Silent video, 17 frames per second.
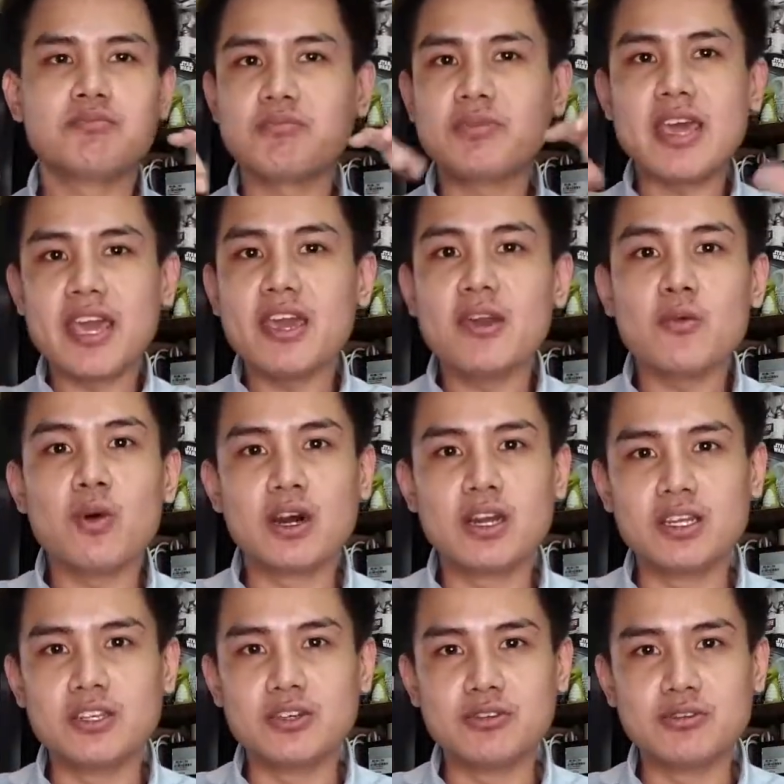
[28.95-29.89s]
they
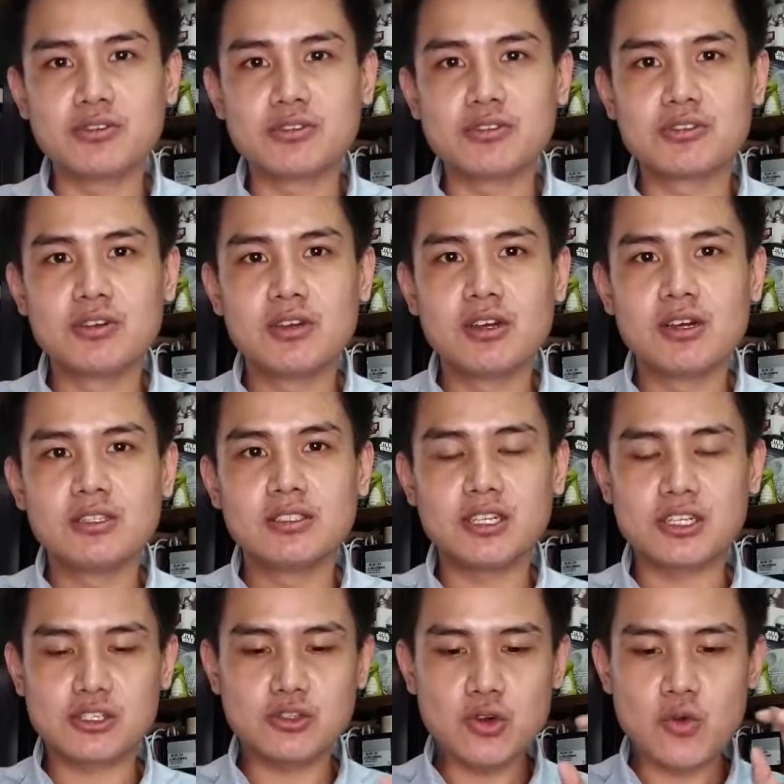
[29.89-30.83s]
want to use.
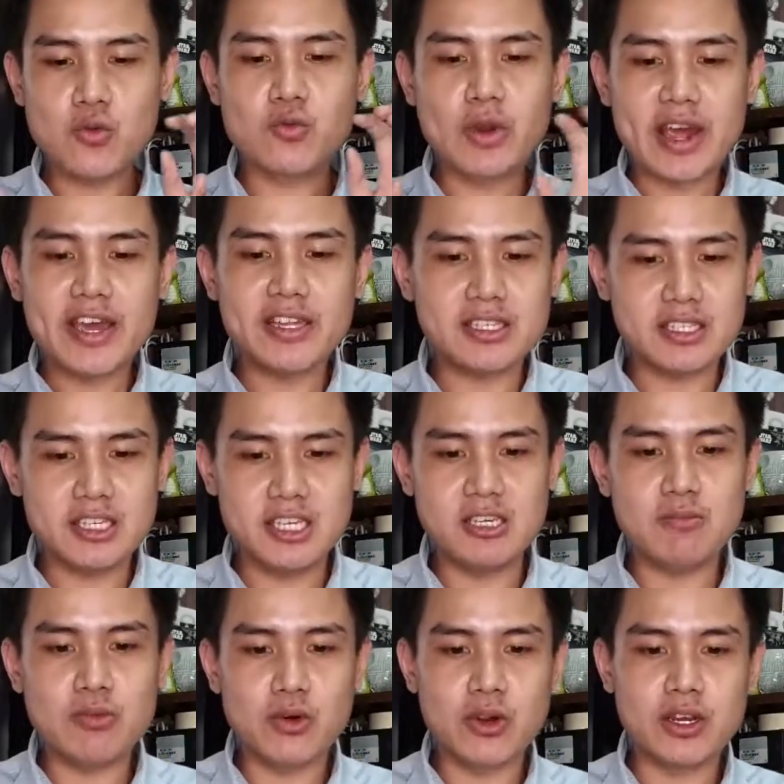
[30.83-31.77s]
There's no right
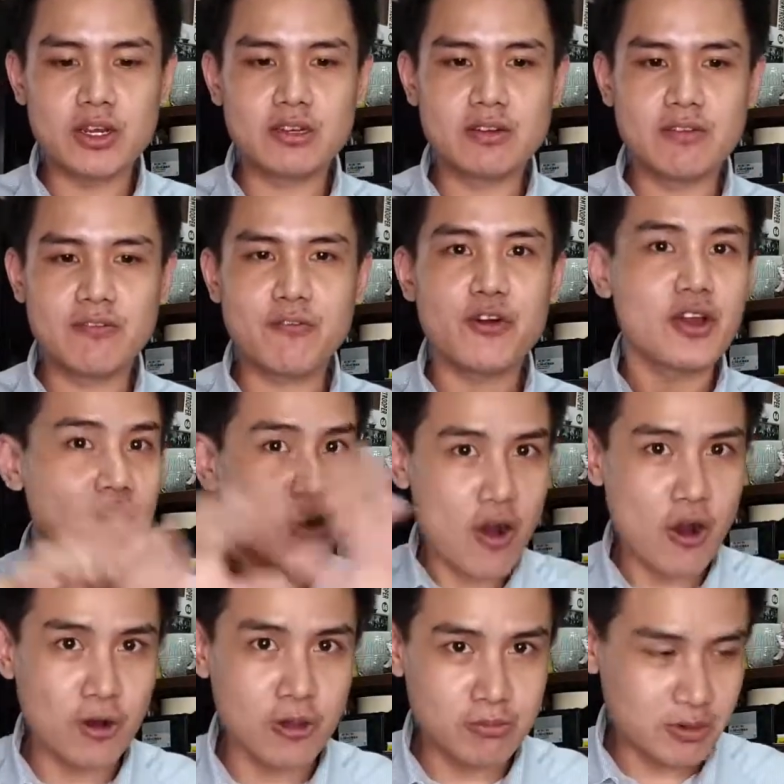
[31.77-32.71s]
keyboard for
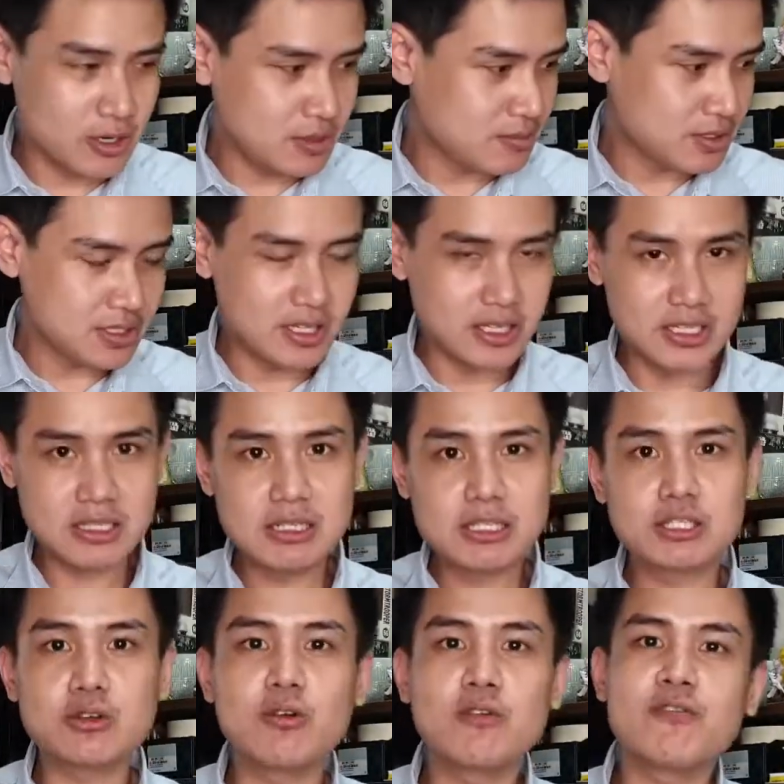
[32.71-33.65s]
all purposes.
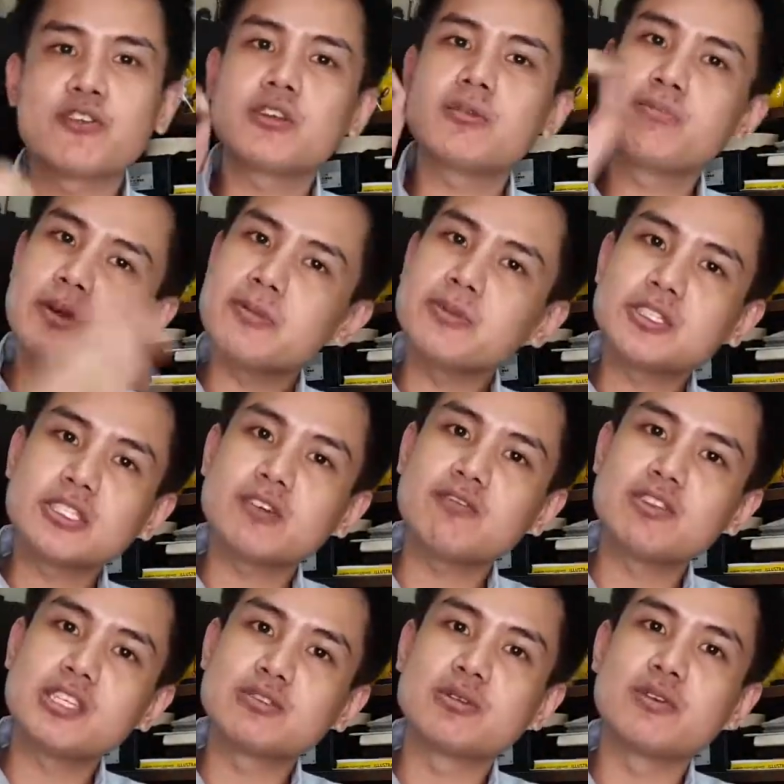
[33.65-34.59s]
So for the purposes of
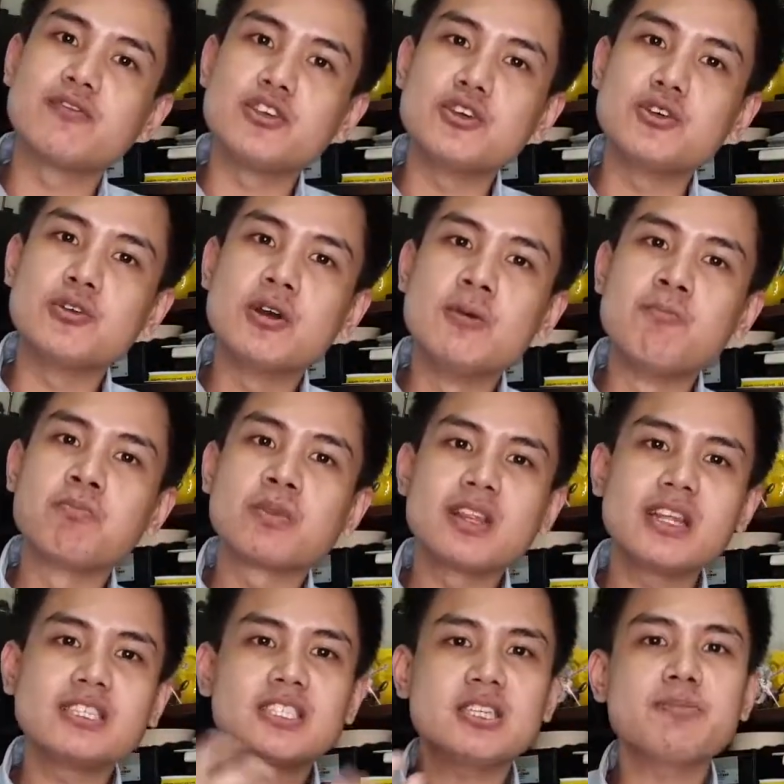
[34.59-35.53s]
this review,
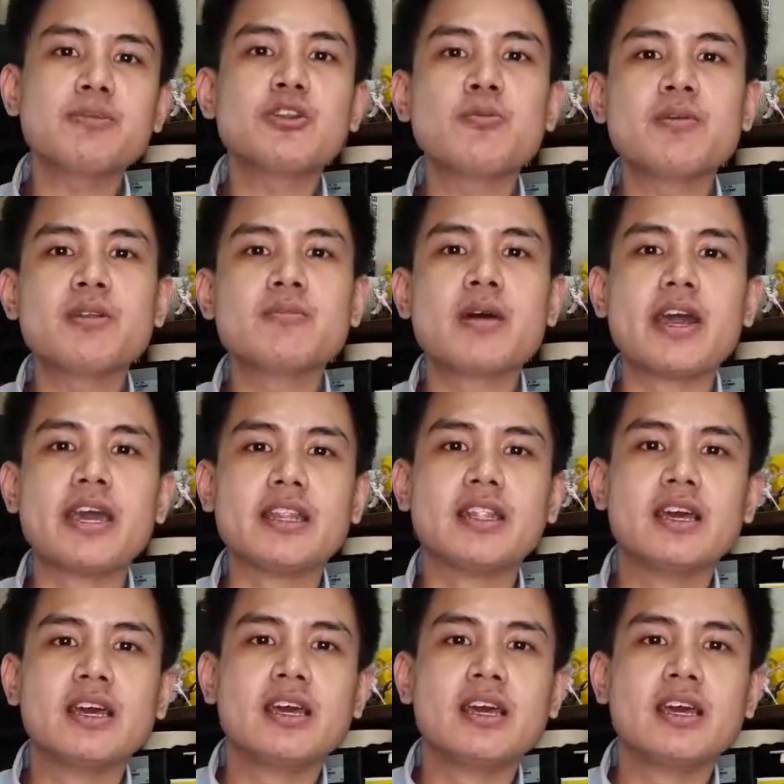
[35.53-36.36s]
let's keep an open mind.